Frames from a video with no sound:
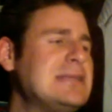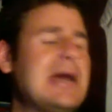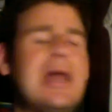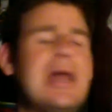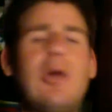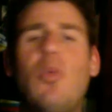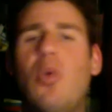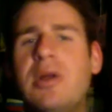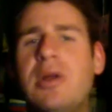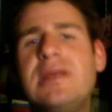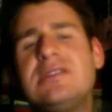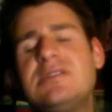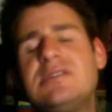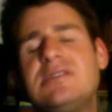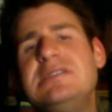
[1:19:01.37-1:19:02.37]
I want it
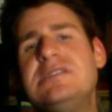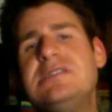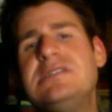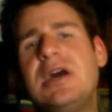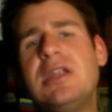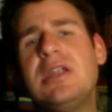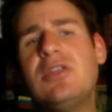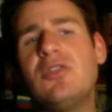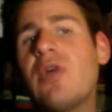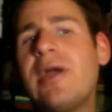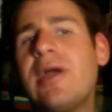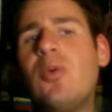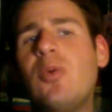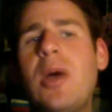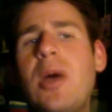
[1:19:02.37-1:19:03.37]
to be done in the
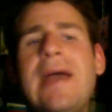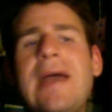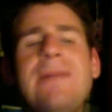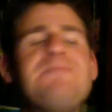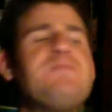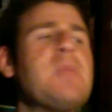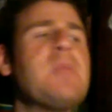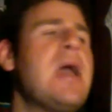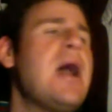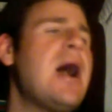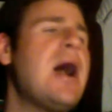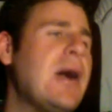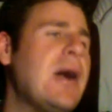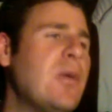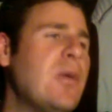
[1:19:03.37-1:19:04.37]
right way.
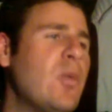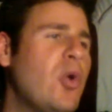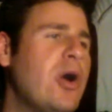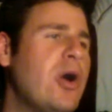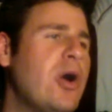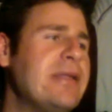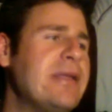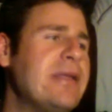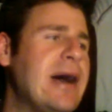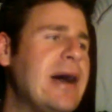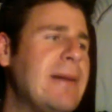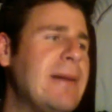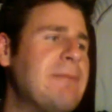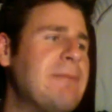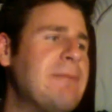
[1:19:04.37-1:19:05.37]
I want
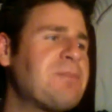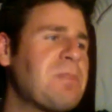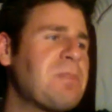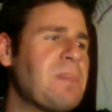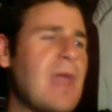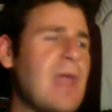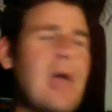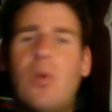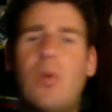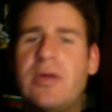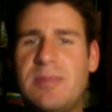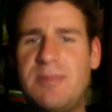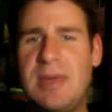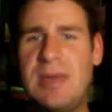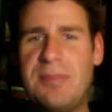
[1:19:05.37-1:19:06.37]
the
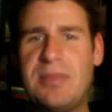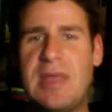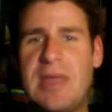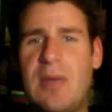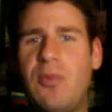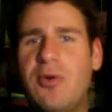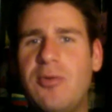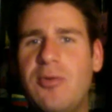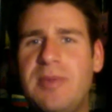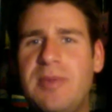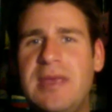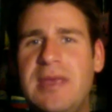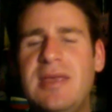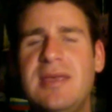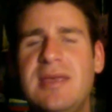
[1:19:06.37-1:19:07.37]
people that will
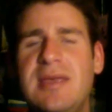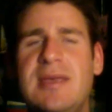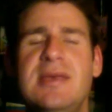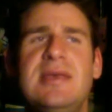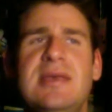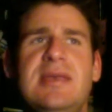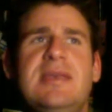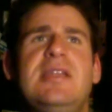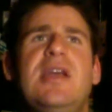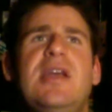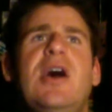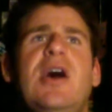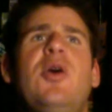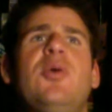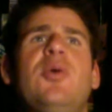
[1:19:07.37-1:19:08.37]
be,
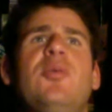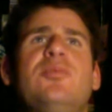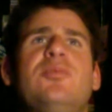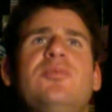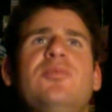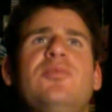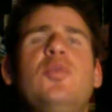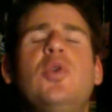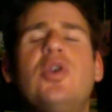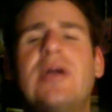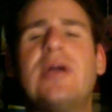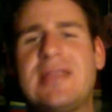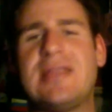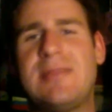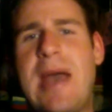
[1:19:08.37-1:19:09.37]
who will get
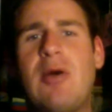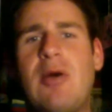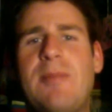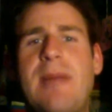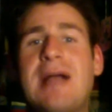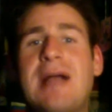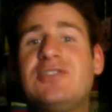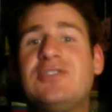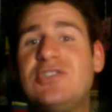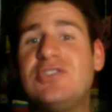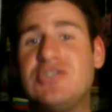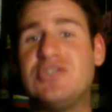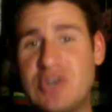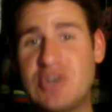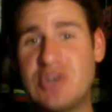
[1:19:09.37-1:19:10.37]
the power back to
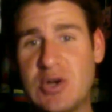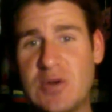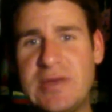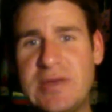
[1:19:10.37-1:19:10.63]
deserve it.